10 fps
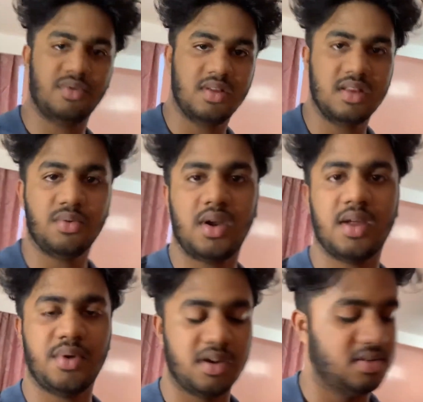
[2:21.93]
really what
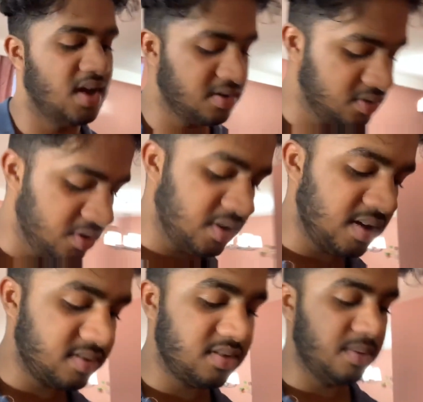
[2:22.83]
I want to talk to you
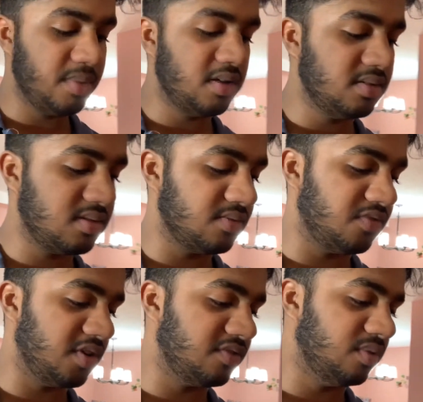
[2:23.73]
guys about this
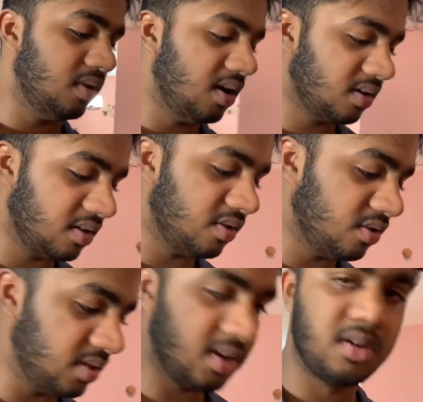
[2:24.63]
first vlog, you
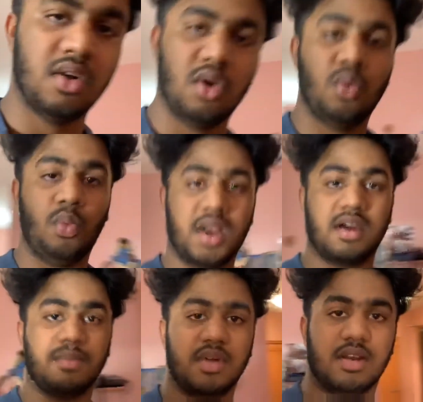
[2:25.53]
know, like what
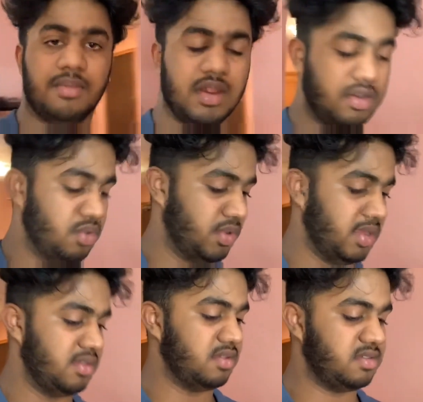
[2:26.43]
I'm going to be
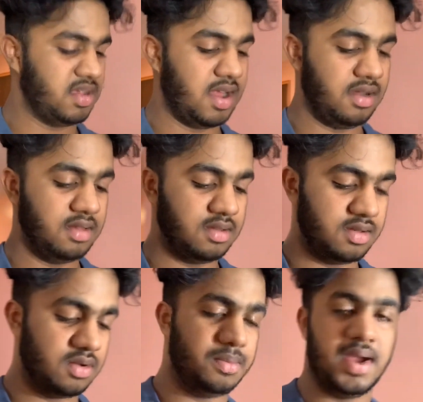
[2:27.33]
doing in this channel, you
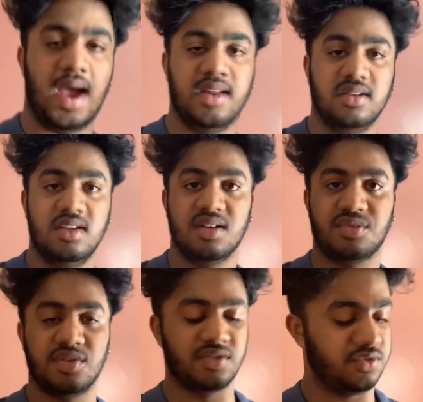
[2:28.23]
know, my ideas
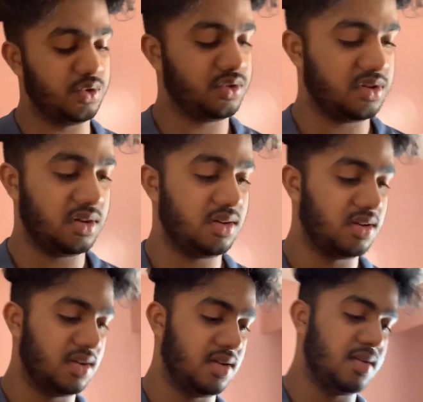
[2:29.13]
for the future.
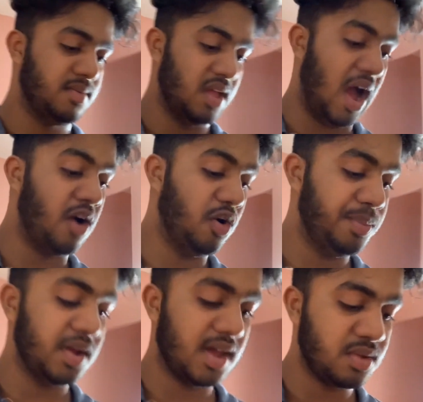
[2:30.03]
I
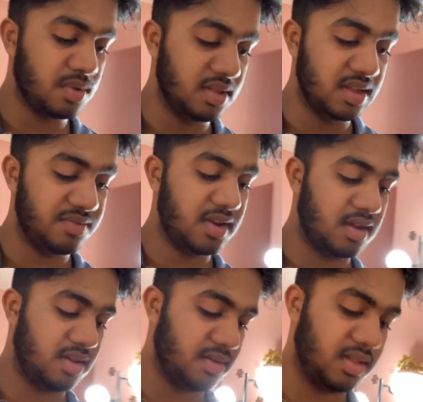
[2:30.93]
hope you guys will leave
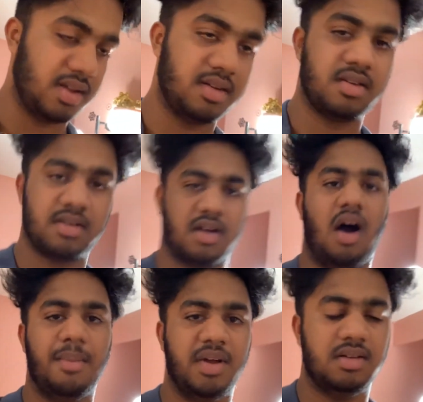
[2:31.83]
the, like
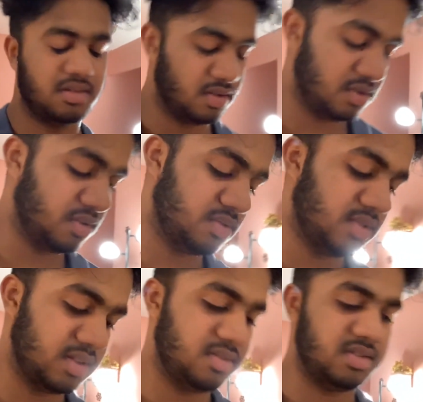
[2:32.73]
comments, you know,
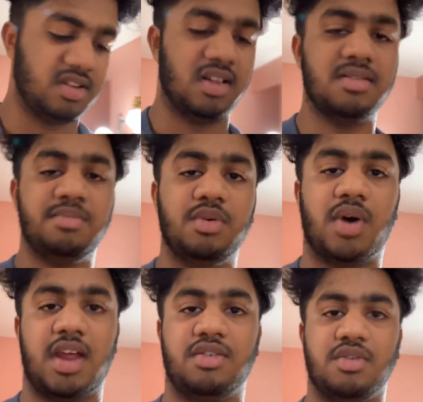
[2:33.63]
like, just telling me
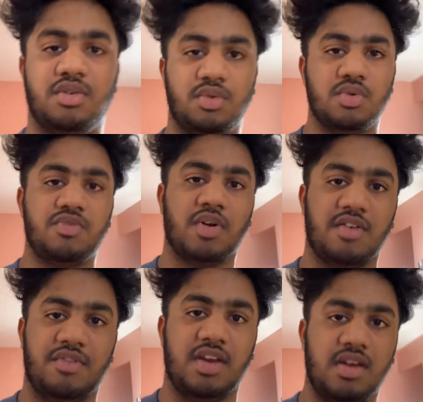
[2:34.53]
what I should do for
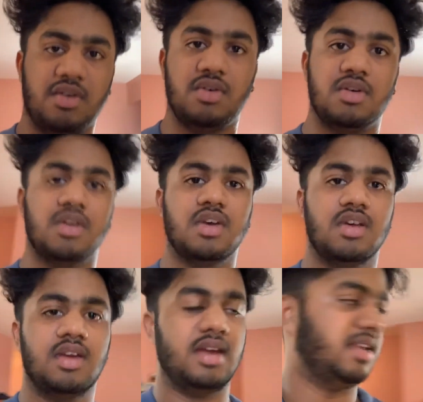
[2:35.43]
a video.
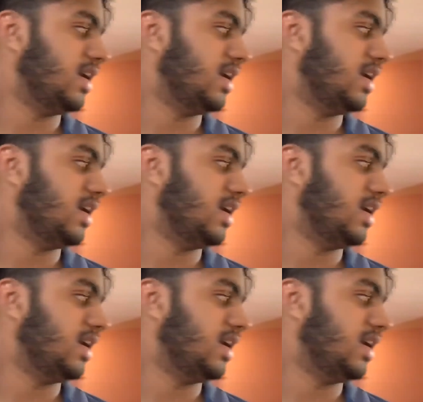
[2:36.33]
And